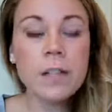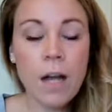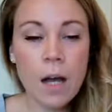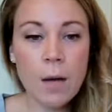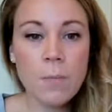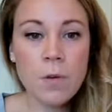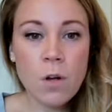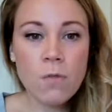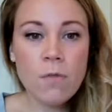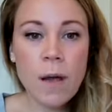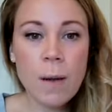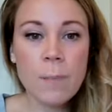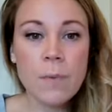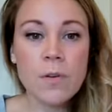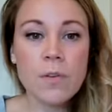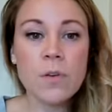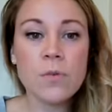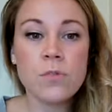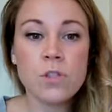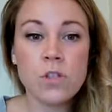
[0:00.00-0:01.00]
Come
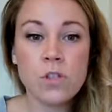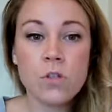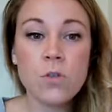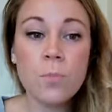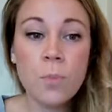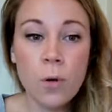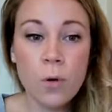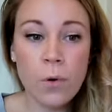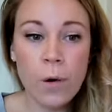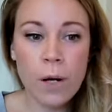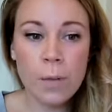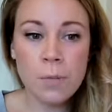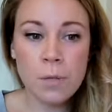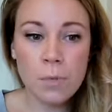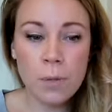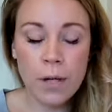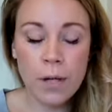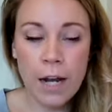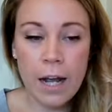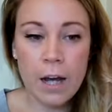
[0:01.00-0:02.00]
November, there was 2 programs
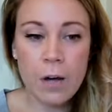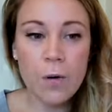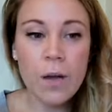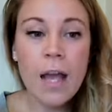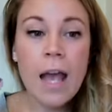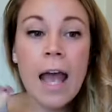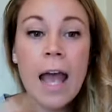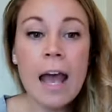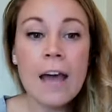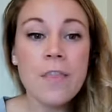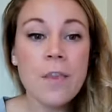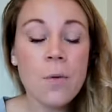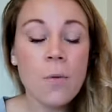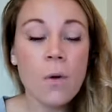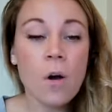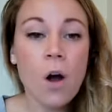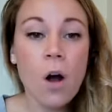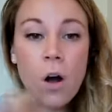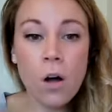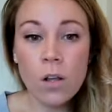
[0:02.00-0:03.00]
put out, and they
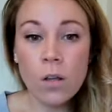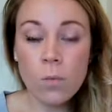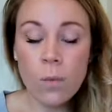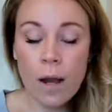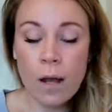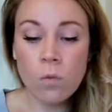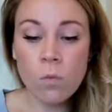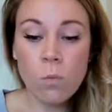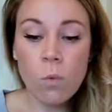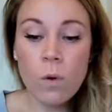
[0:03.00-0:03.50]
were all around.